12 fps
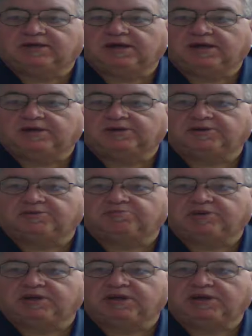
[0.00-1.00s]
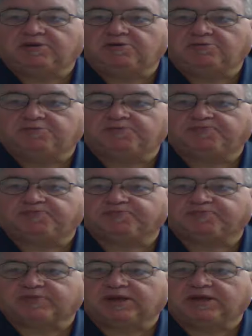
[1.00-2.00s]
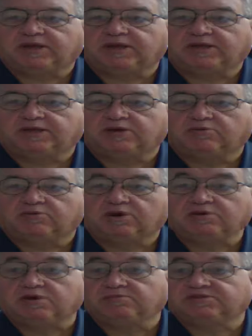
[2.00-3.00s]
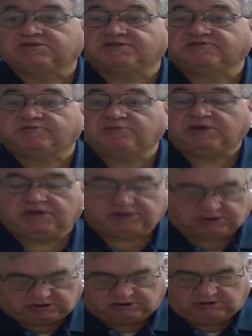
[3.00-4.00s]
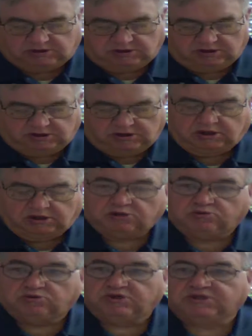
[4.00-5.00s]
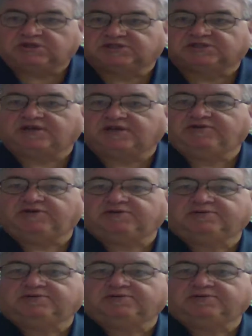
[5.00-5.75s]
on her piano. And welcome to 7 Minutes with the Savior.